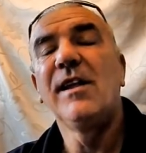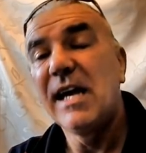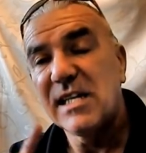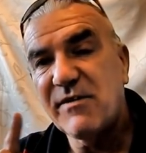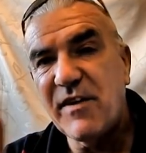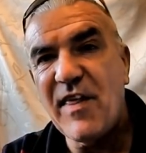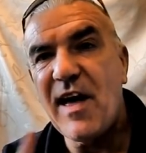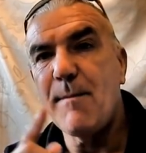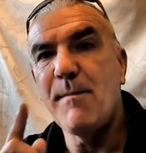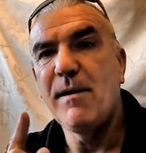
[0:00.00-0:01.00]
It's for
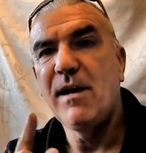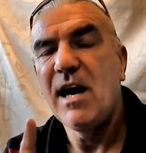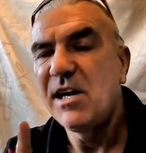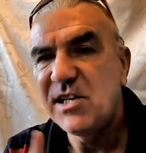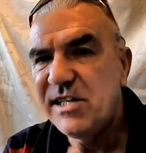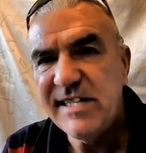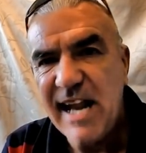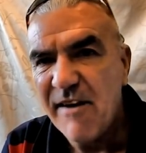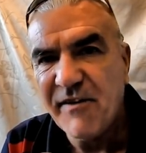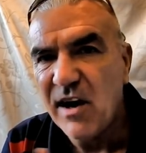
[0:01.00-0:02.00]
them.
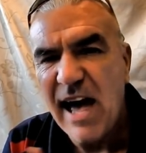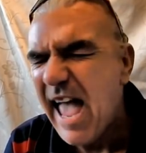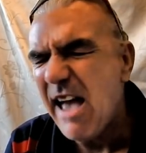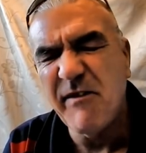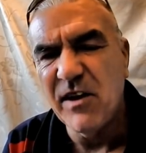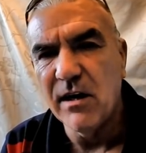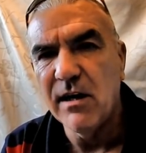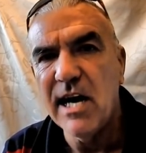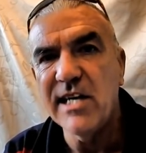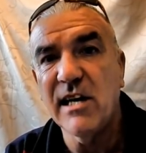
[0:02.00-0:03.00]
Never ever
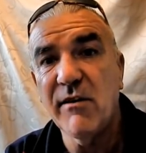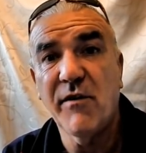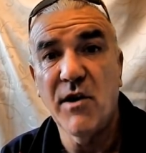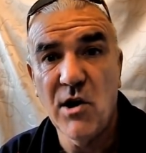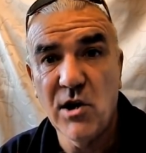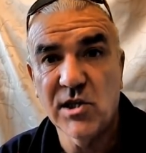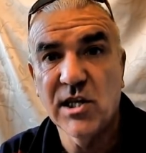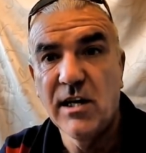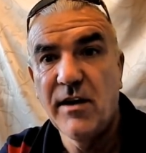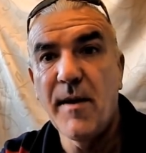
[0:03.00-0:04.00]
is it for
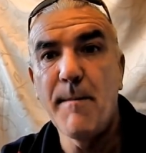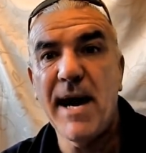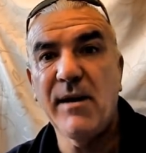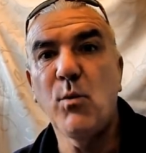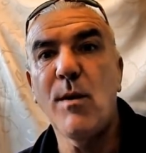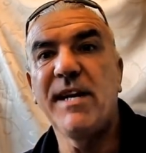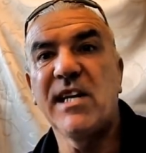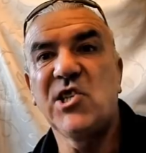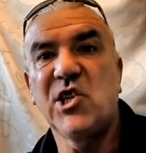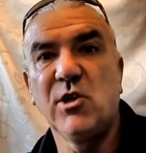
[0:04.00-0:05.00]
us, the men, women
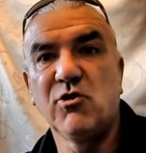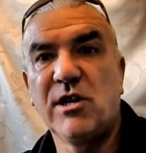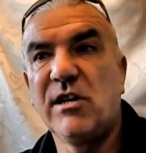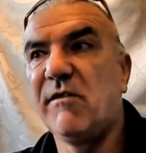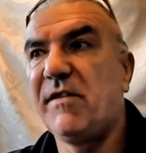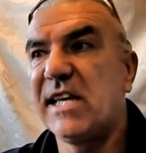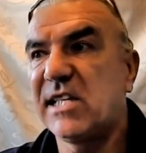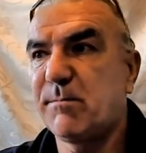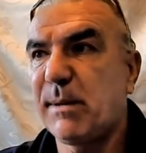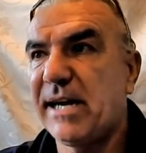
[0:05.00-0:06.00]
and children of
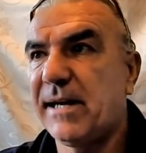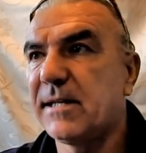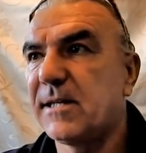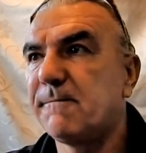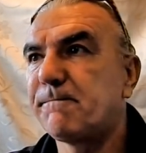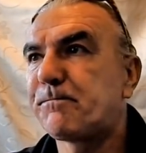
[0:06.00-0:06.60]
this planet.